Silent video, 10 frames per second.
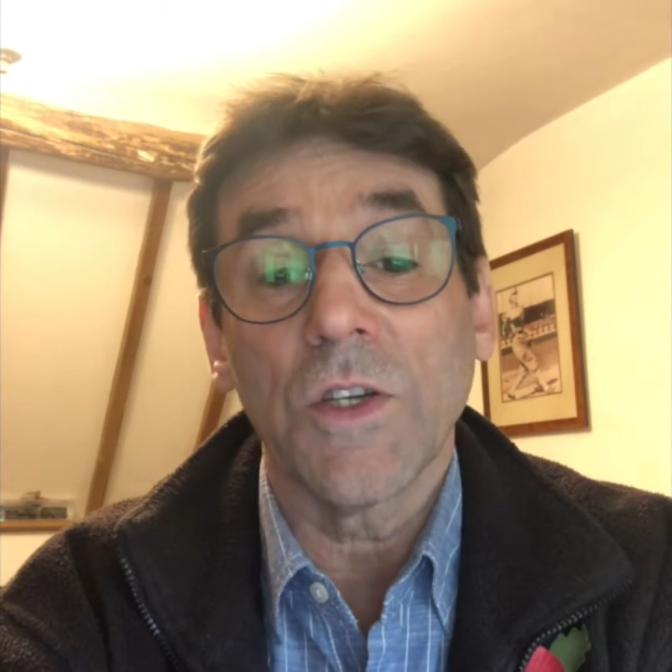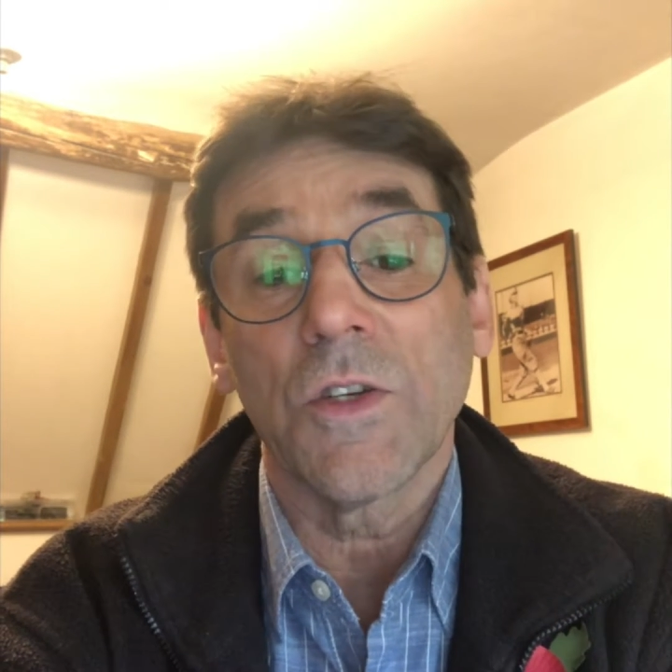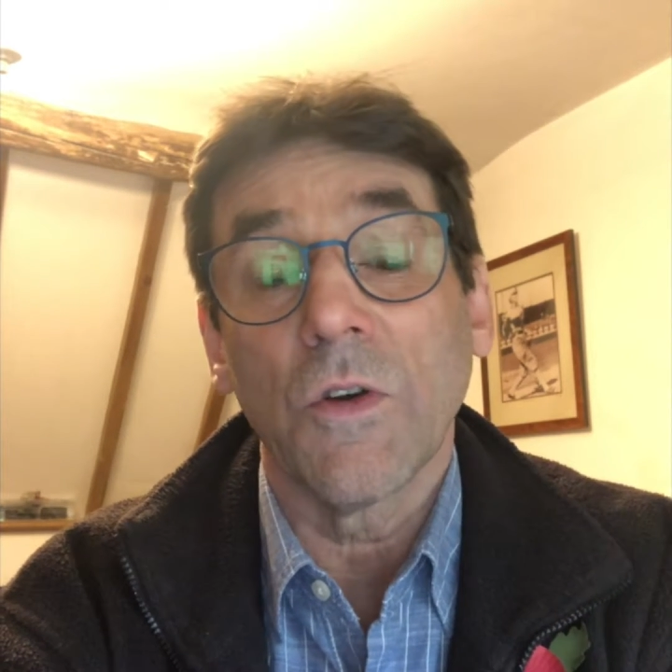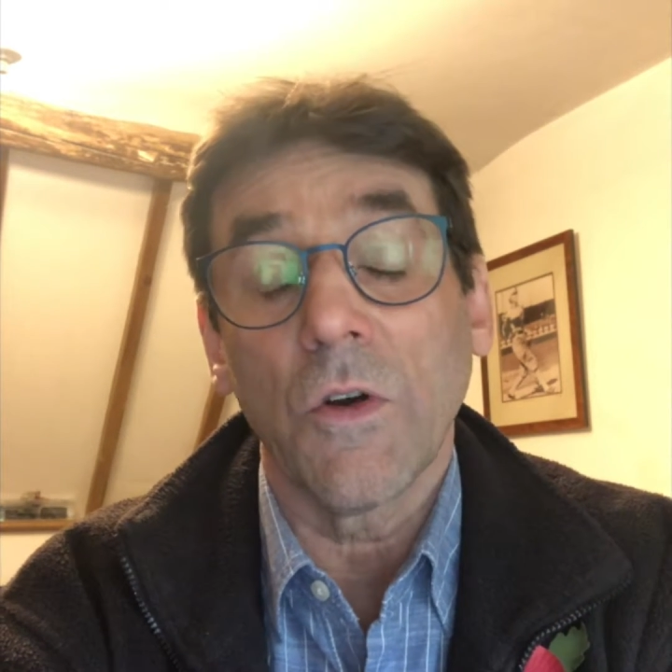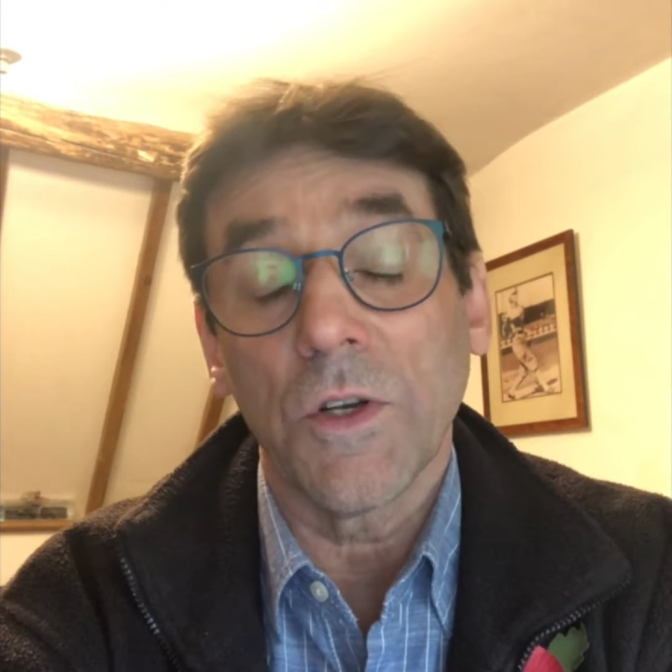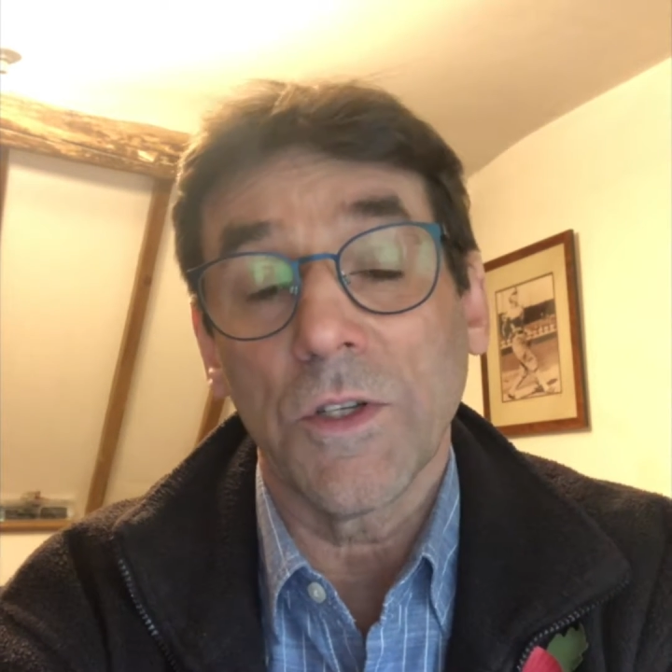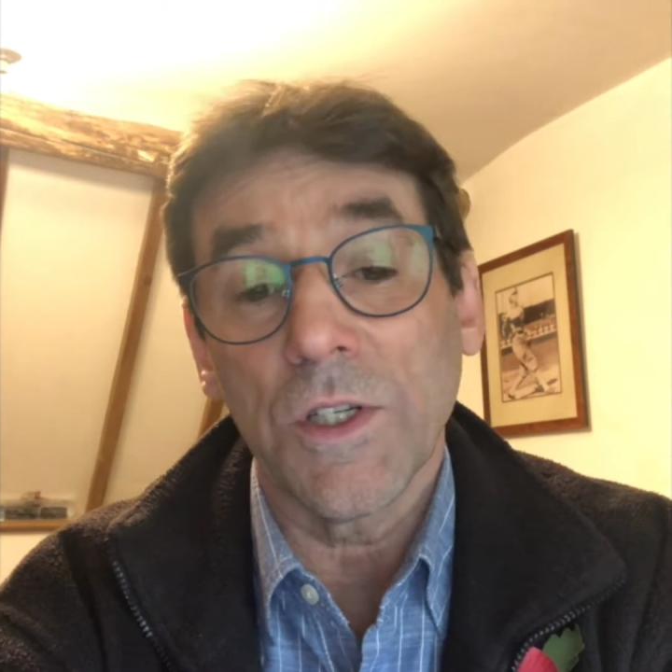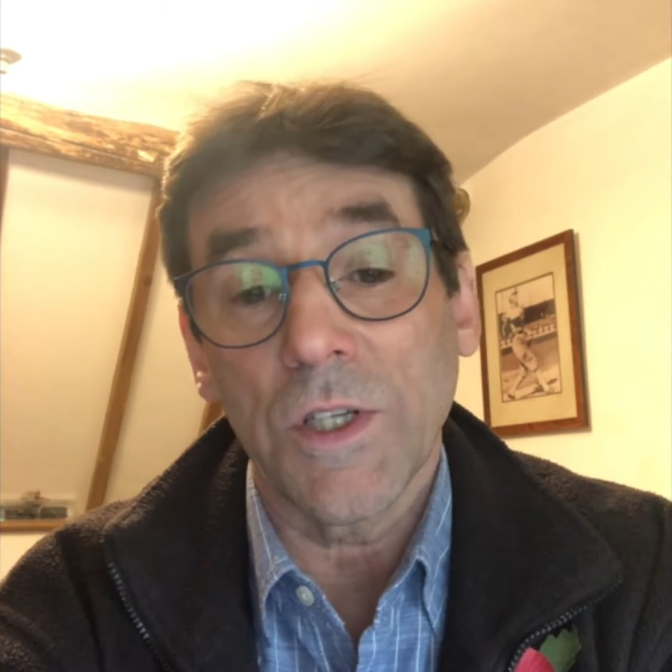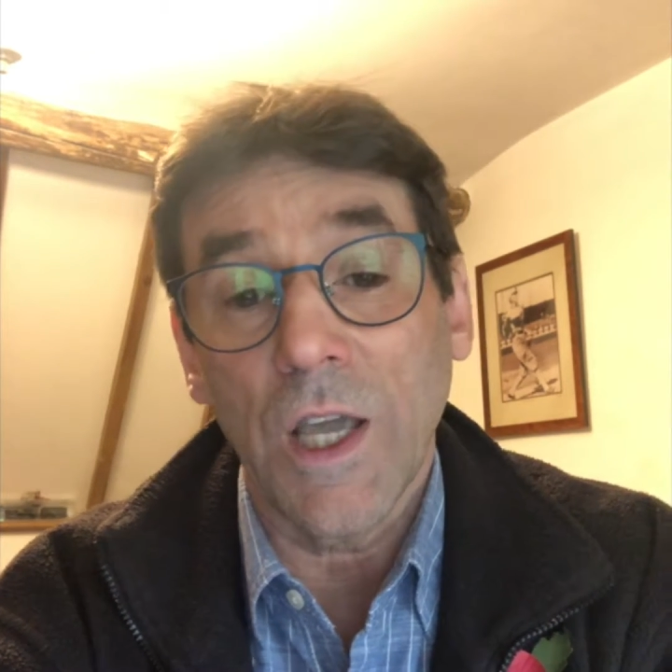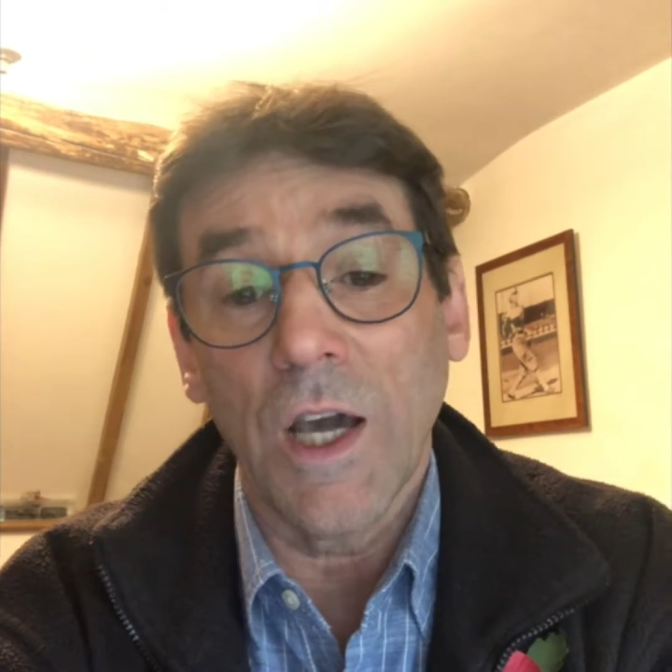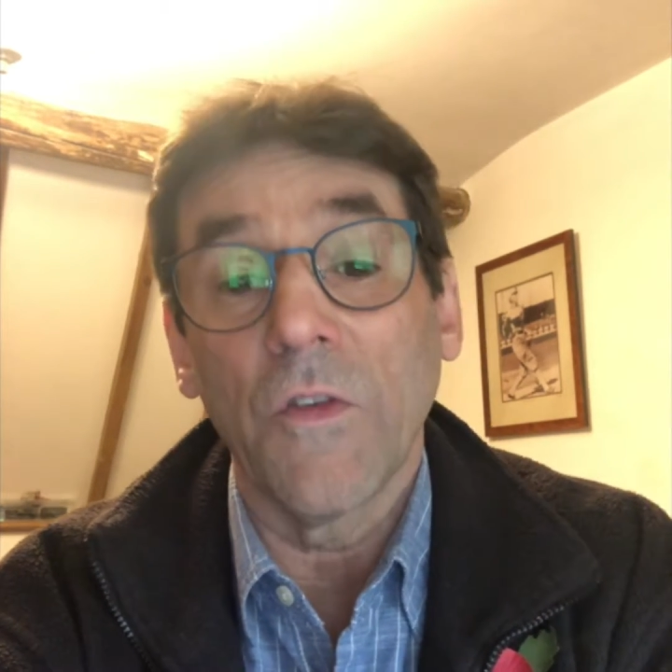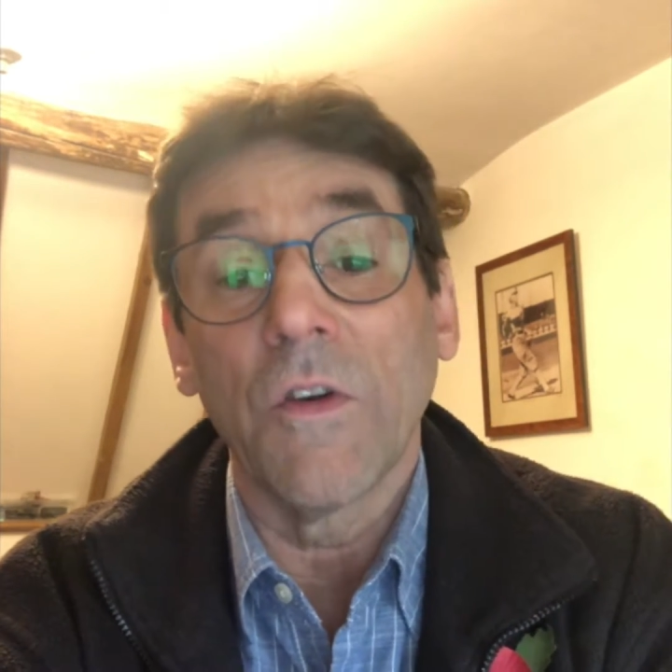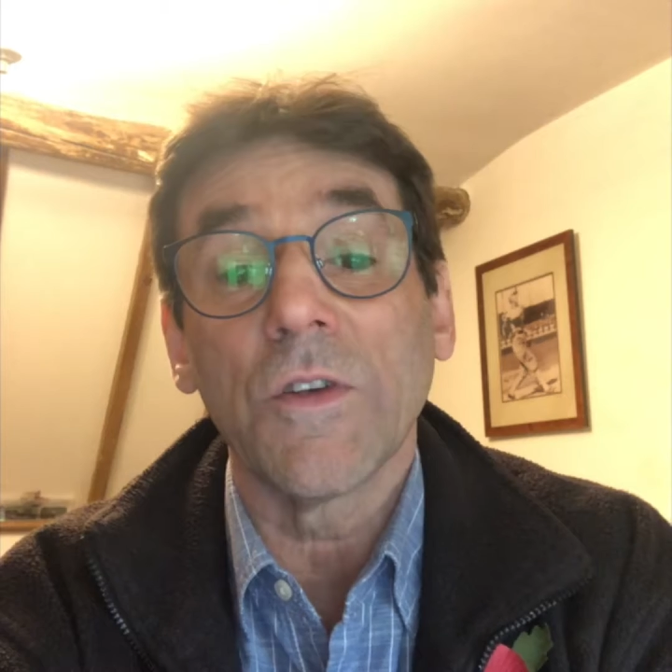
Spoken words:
it's not got a decent cover,